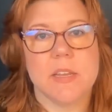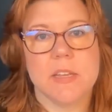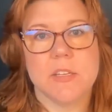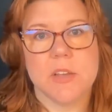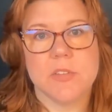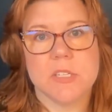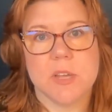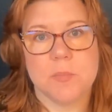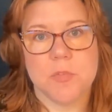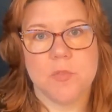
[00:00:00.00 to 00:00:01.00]
you have a
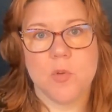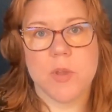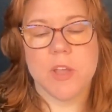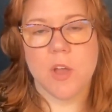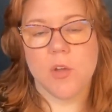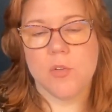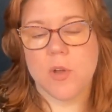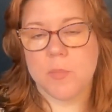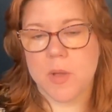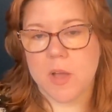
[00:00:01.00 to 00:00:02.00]
tip before we go
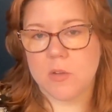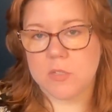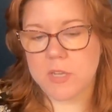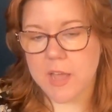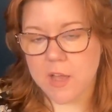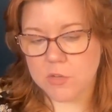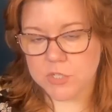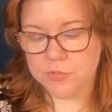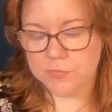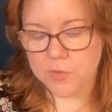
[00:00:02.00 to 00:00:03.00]
about how
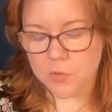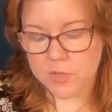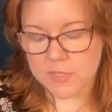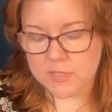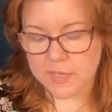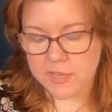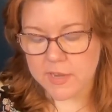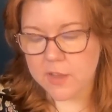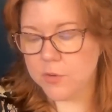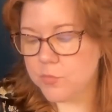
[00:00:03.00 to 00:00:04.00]
to focus in,
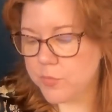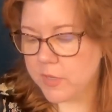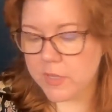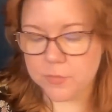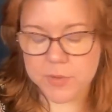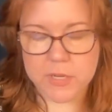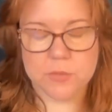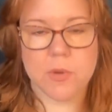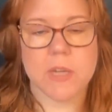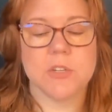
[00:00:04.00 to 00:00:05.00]
how to really
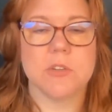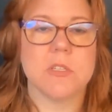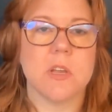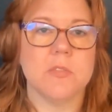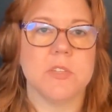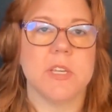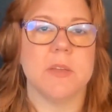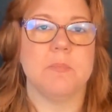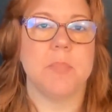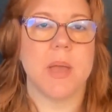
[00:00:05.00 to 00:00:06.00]
redirect yourself to
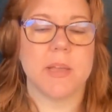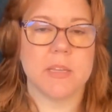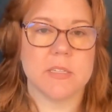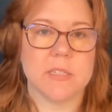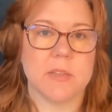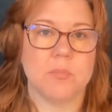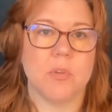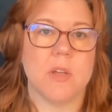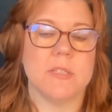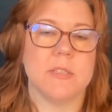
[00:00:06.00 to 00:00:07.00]
get back into the
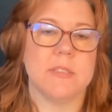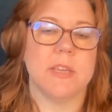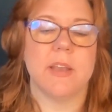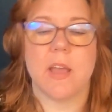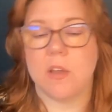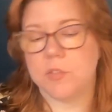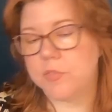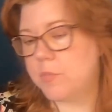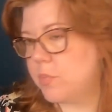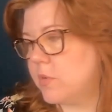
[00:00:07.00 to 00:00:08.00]
process, get out of
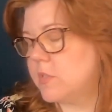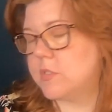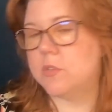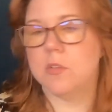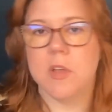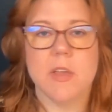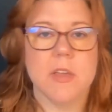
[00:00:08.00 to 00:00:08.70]
the personal